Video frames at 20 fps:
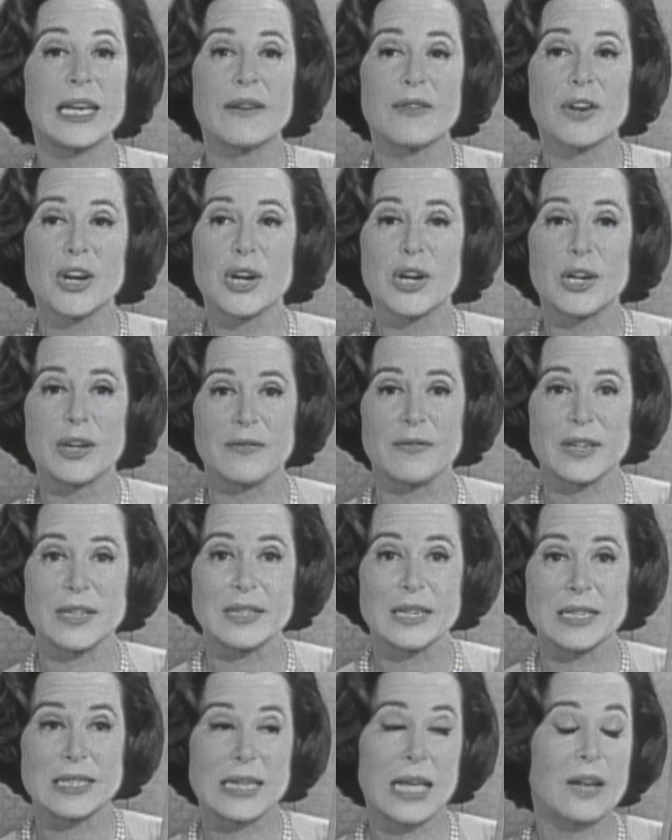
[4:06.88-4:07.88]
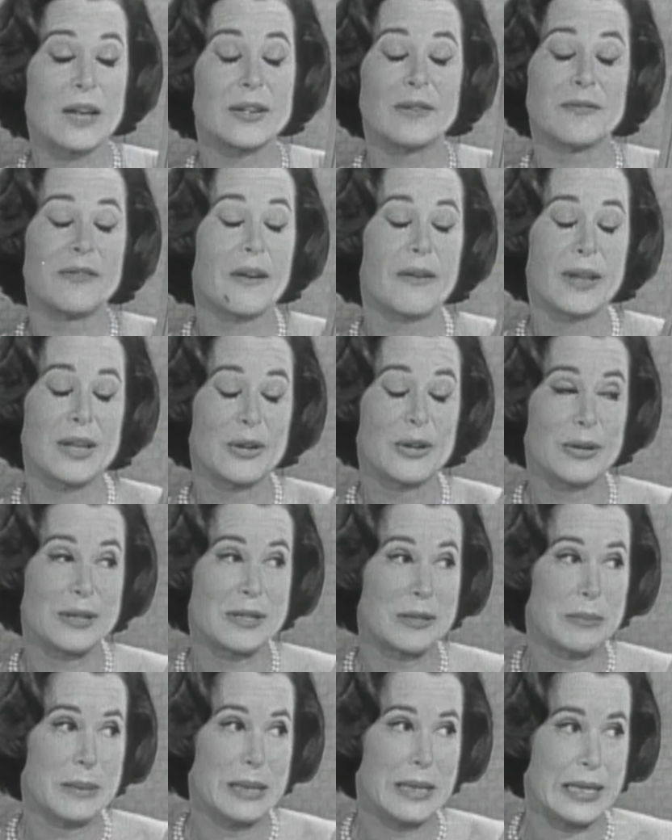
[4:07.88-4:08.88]
I'd never heard of it, and it sounded very
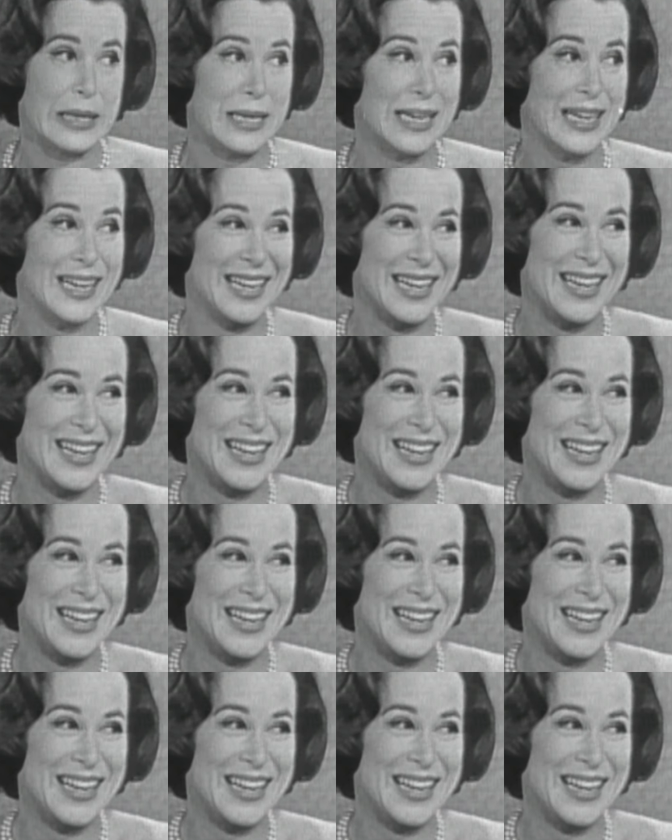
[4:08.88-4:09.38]
good to me.